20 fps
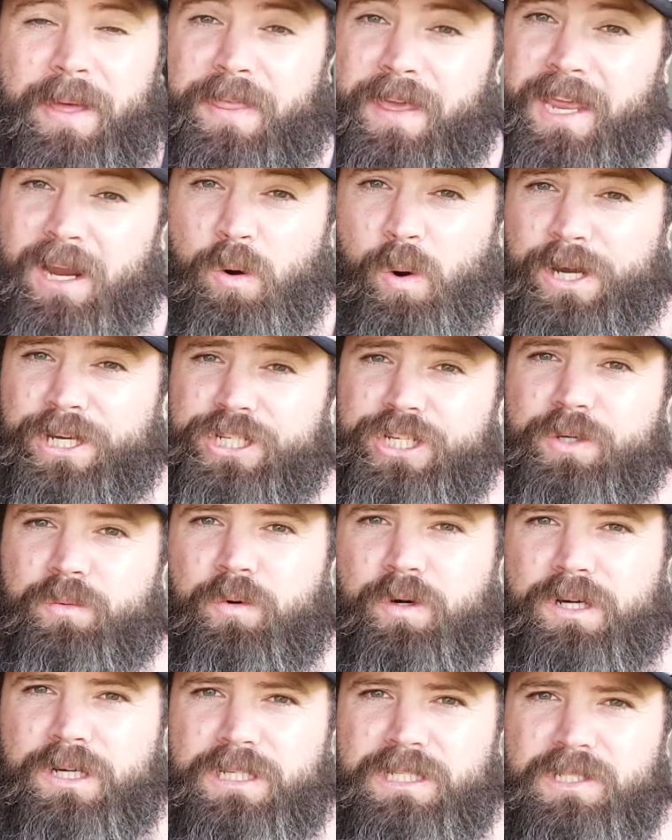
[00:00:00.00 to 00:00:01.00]
But their
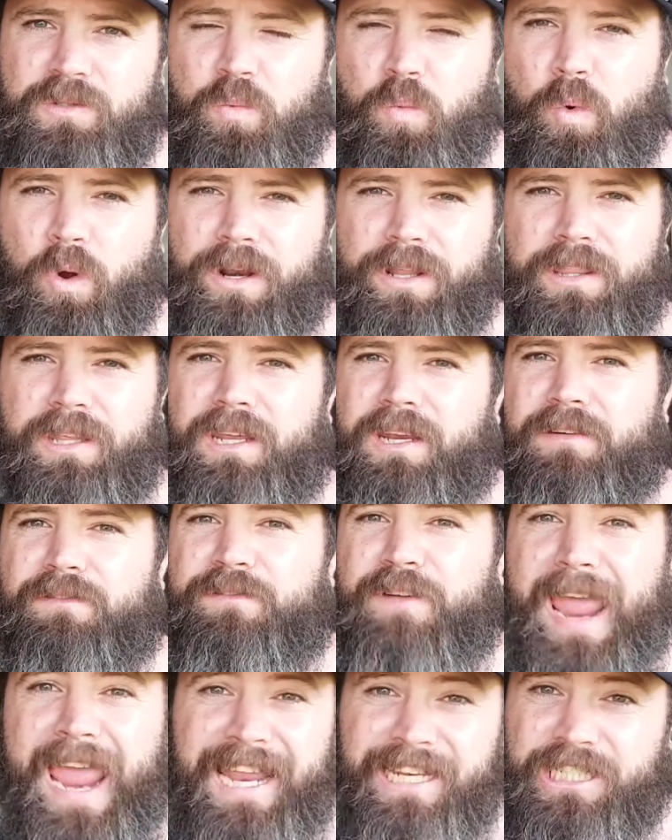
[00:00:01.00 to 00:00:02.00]
question was, what are the
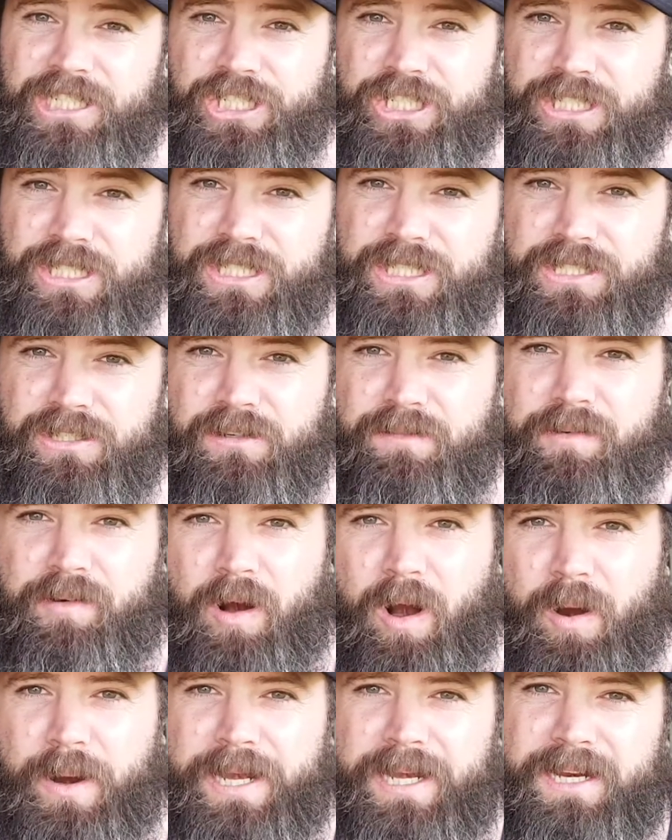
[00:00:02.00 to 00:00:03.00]
advantages of
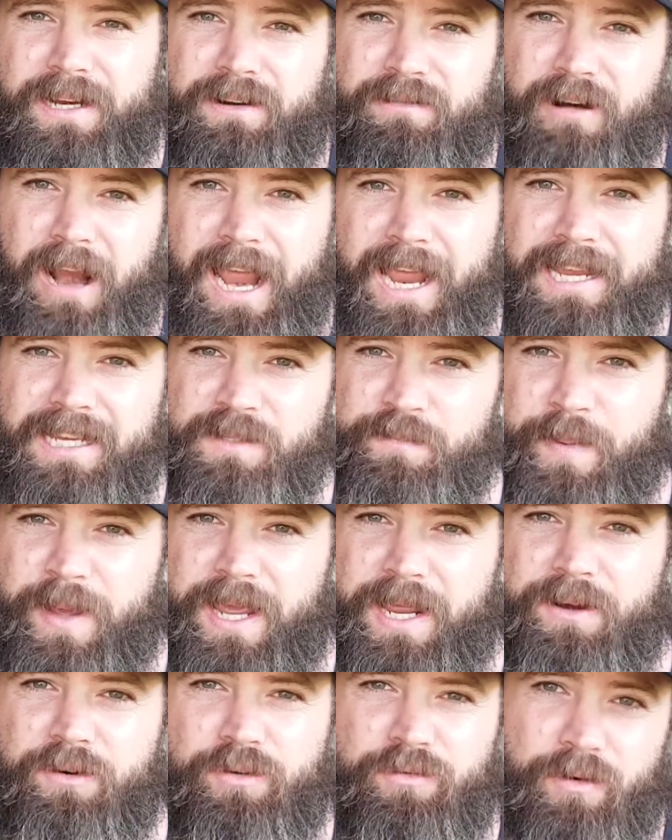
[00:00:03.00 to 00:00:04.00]
growing in a raised
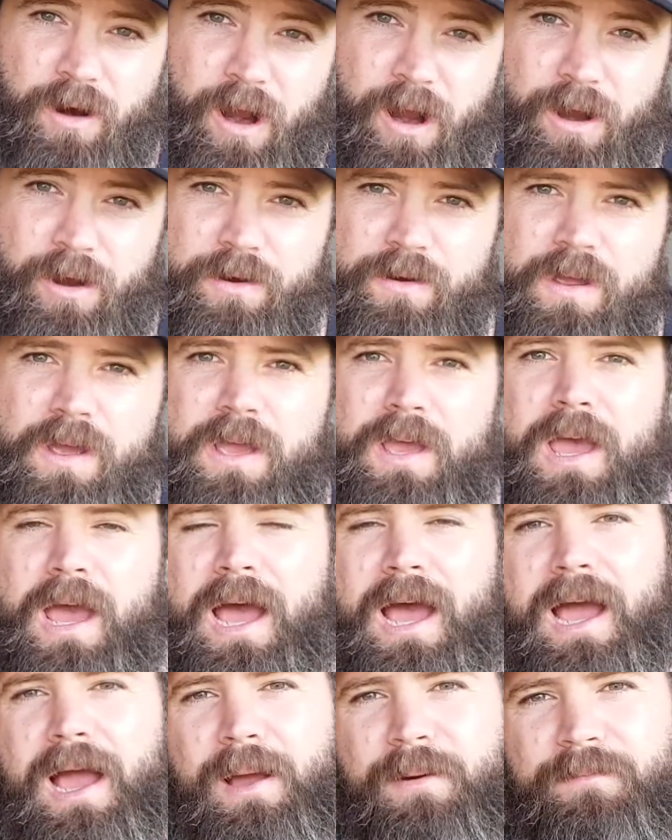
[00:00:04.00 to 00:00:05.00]
bed or row
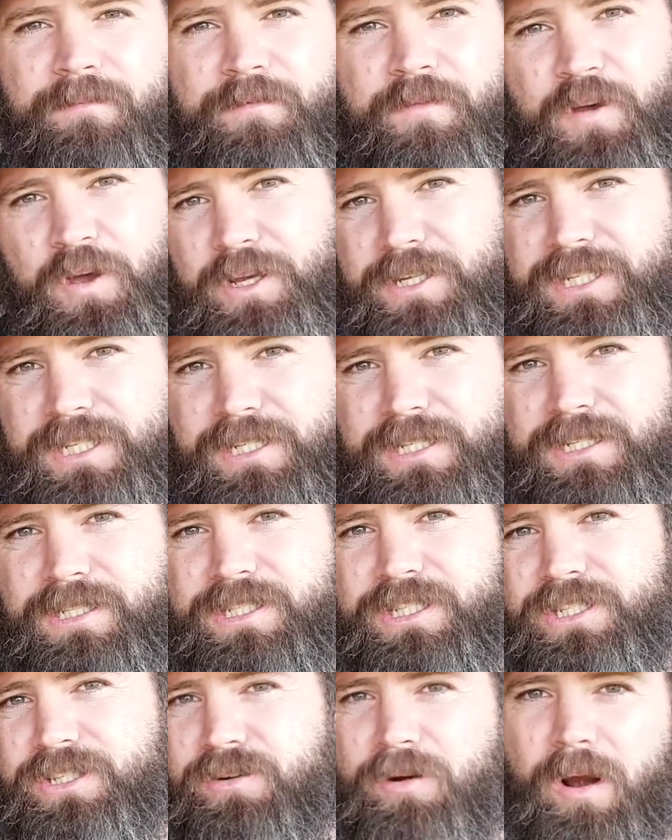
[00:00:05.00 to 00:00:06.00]

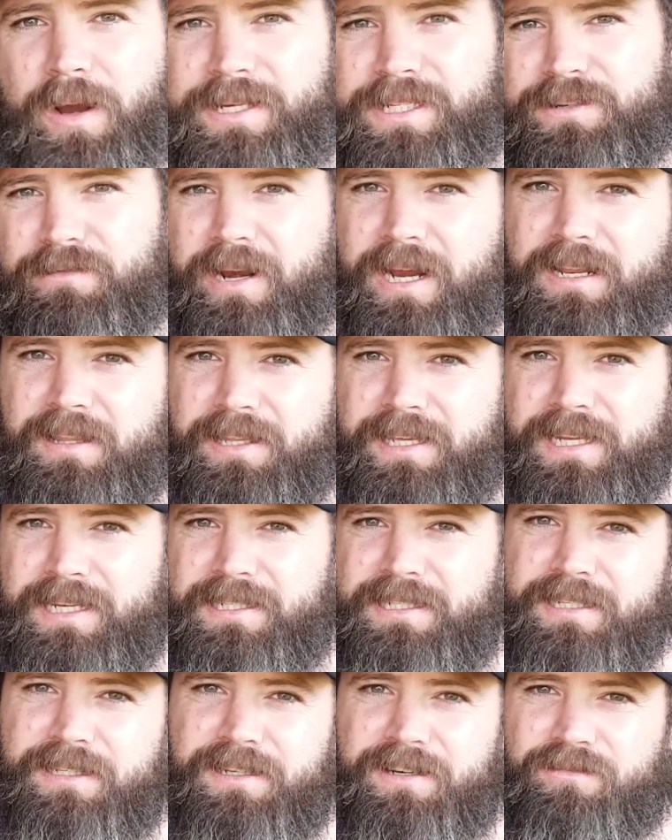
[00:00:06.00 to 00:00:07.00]
versus just growing directly
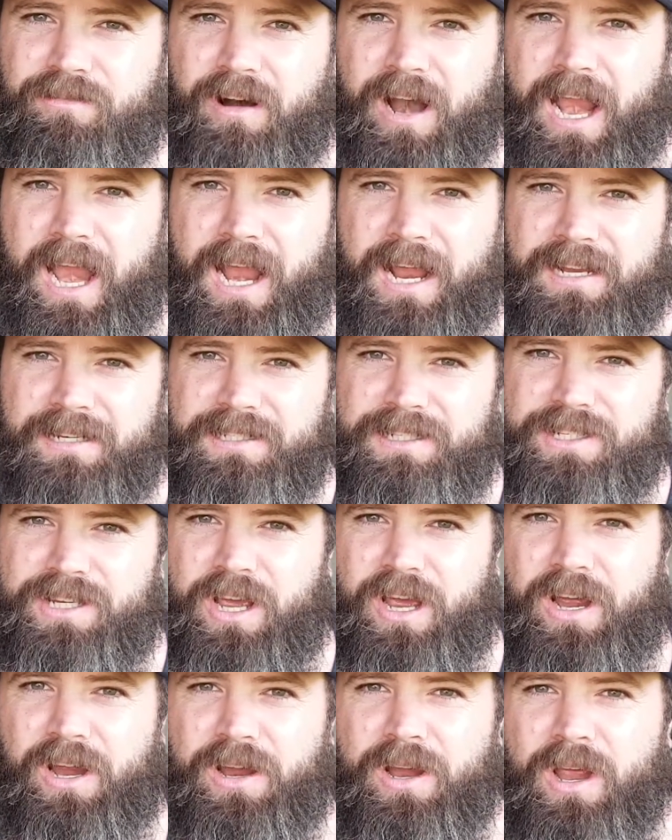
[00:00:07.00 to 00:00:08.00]
into the ground?
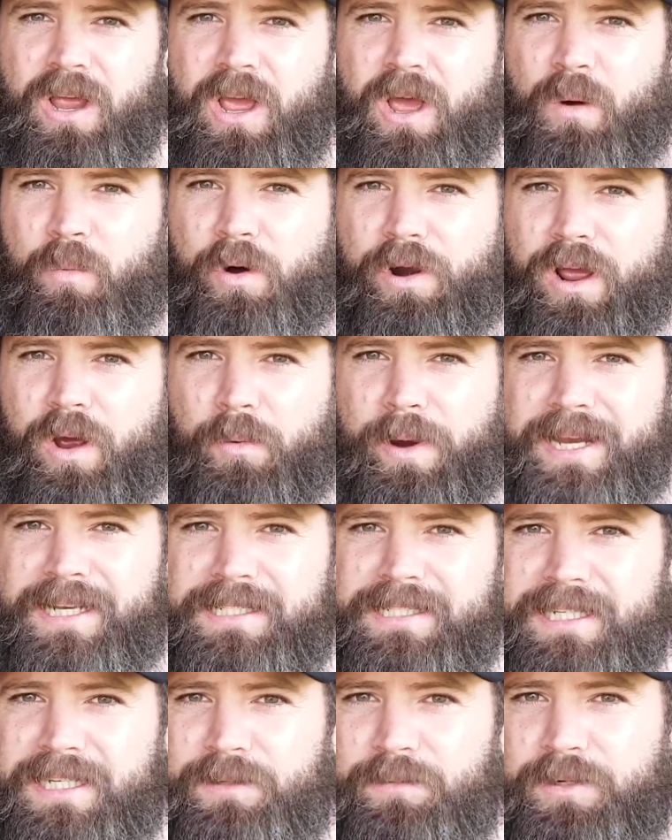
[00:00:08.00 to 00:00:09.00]
So what I
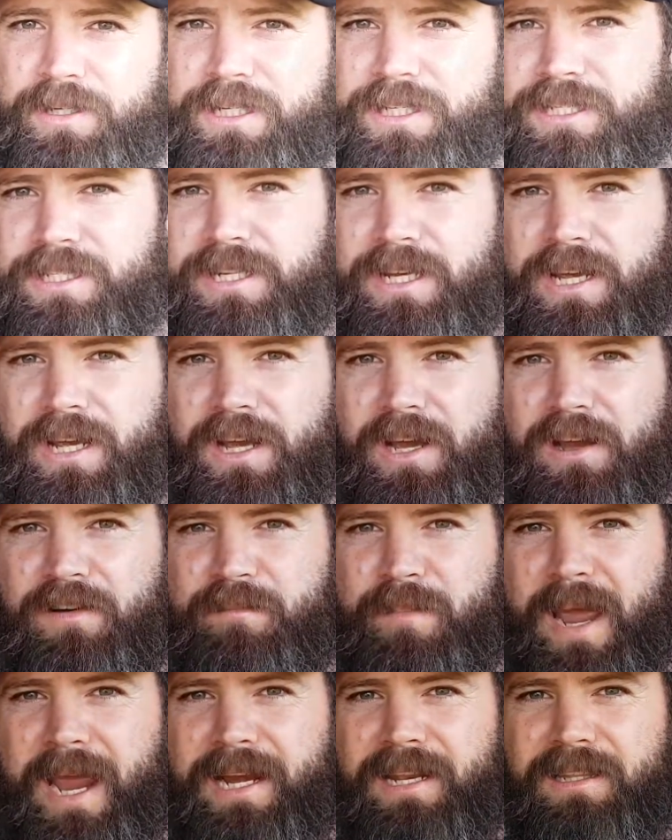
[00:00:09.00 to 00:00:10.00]
went and did was
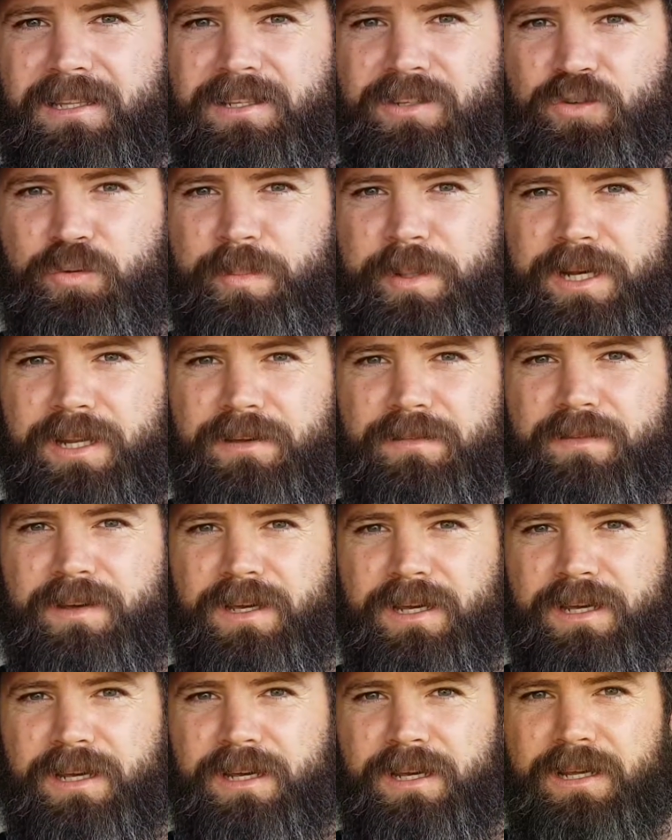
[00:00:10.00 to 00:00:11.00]
I've made a little bit of
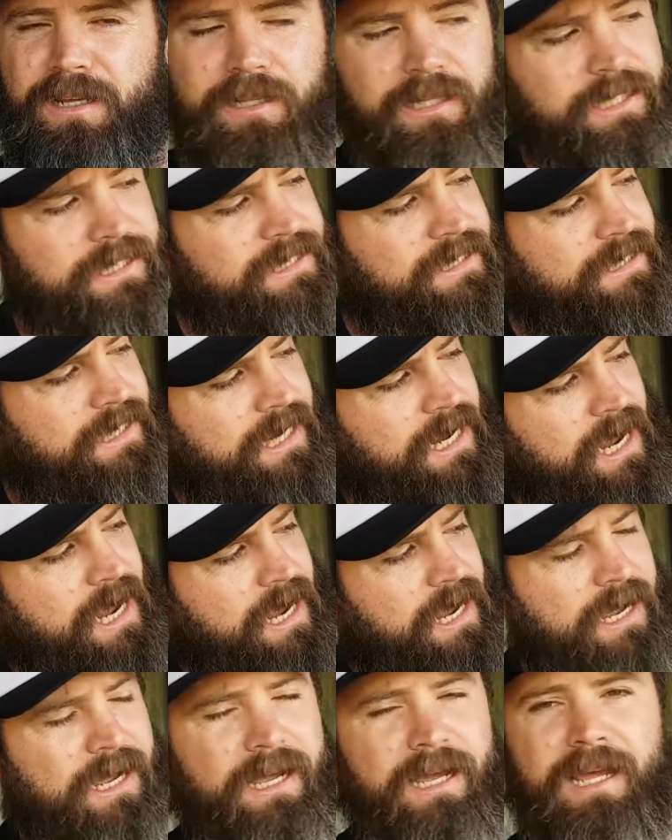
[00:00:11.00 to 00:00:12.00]
a list
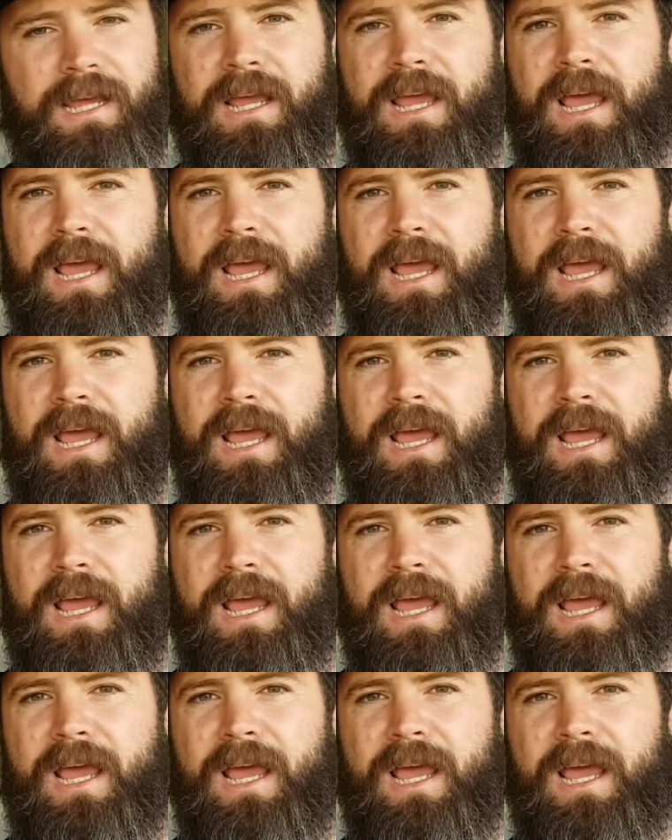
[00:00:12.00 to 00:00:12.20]
here